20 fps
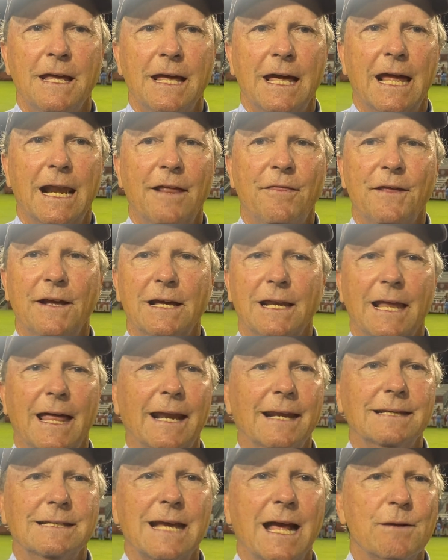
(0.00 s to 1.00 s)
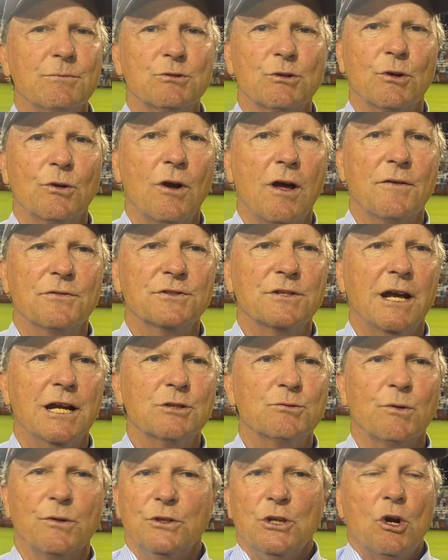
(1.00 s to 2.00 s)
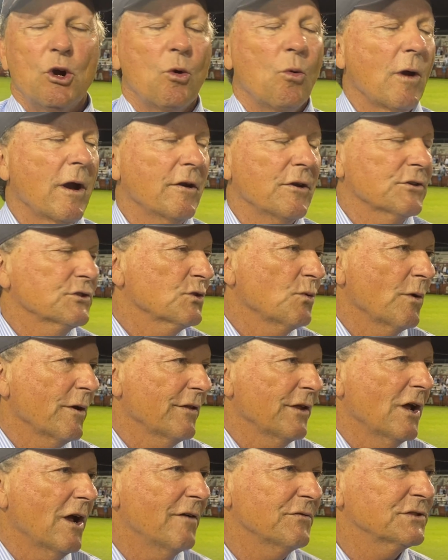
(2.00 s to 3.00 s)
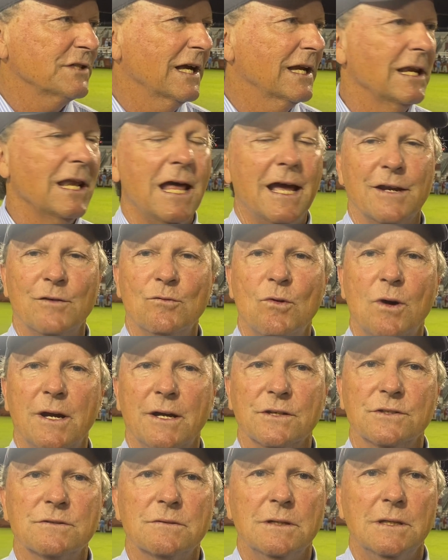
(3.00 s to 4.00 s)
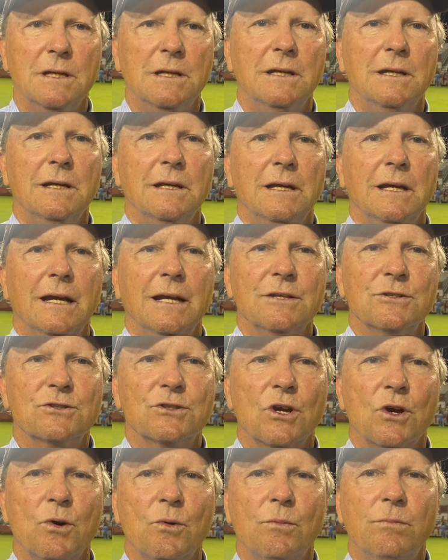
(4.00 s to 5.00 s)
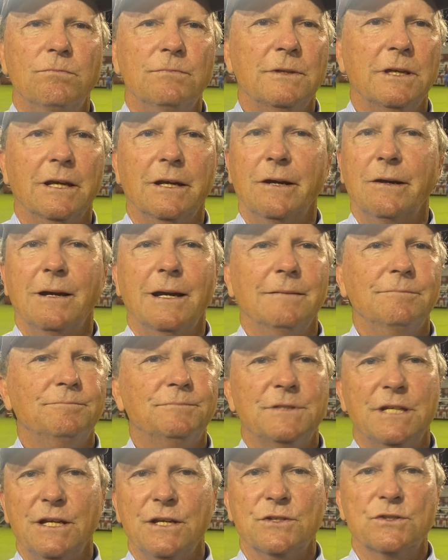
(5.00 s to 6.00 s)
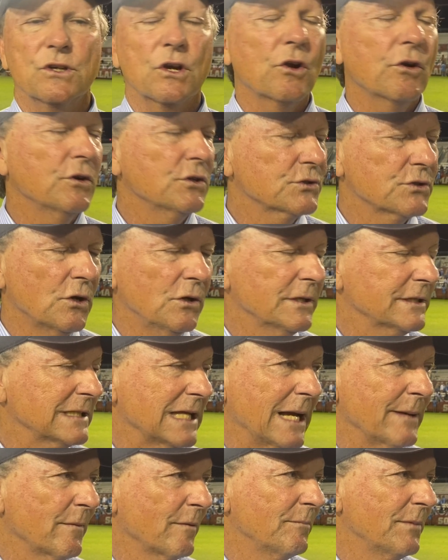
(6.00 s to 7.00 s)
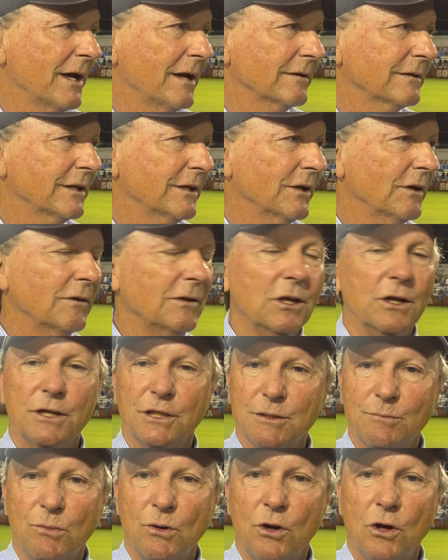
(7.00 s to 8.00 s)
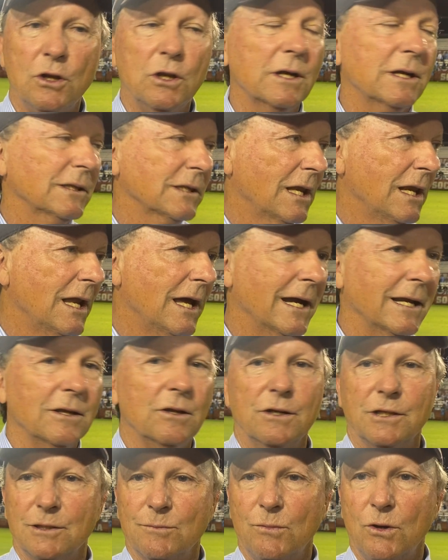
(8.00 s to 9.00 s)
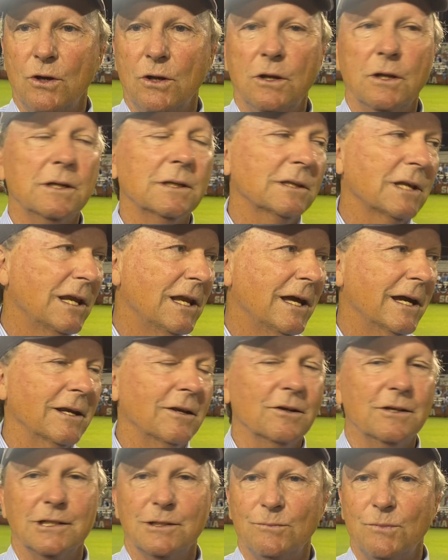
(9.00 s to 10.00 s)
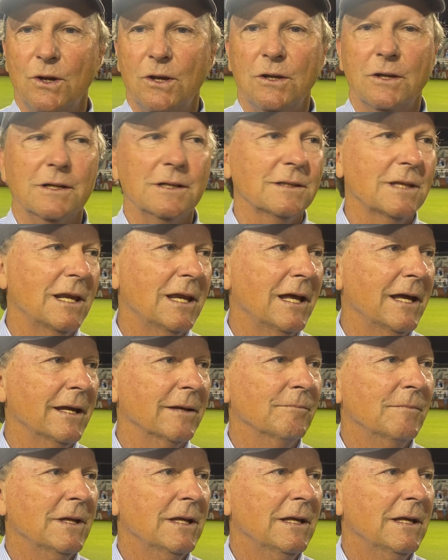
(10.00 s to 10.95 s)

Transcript: And I think a lot of times you're offsides with no awareness of where the offside line was. And so, you know, I tease the girls all the time about, you know, look at the ball, look at the line, look at the ball, look at the line, look at the ball, look at the line.